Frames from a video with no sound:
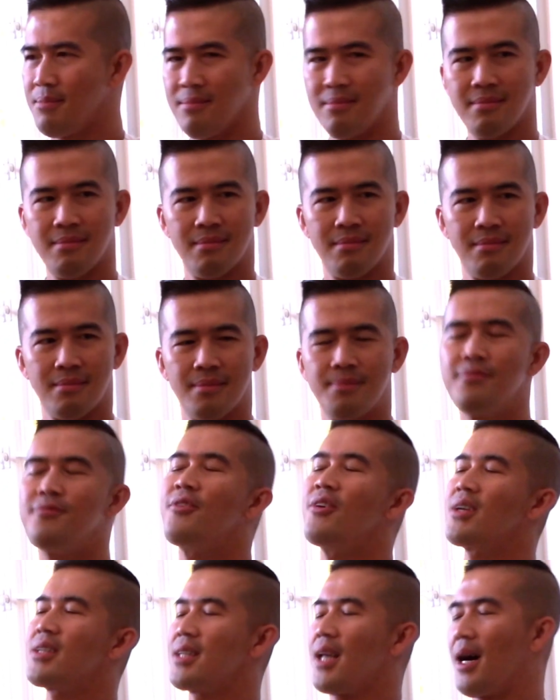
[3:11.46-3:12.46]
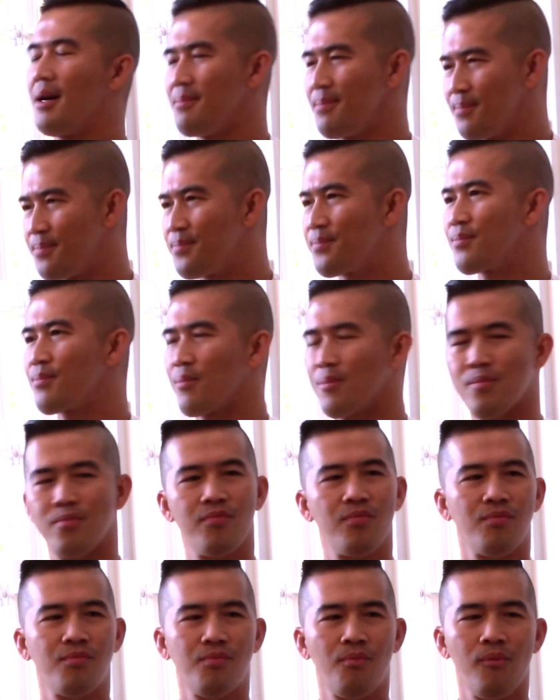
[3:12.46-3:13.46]
Vietnam. He's from Vietnam. So when did you come
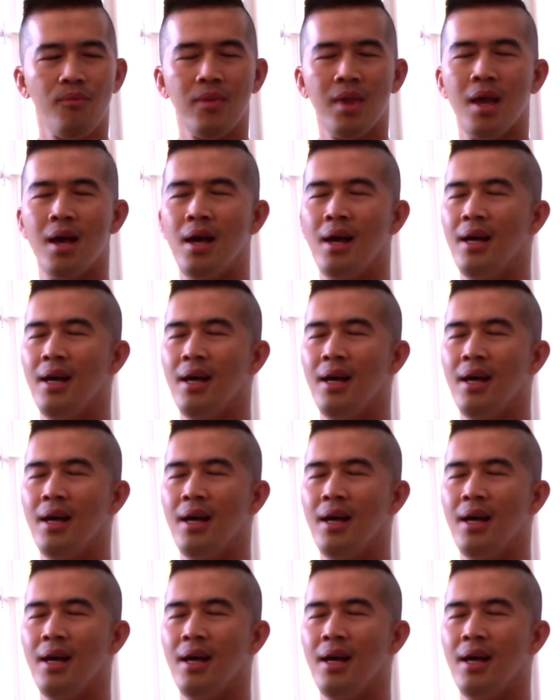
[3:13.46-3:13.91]
to America?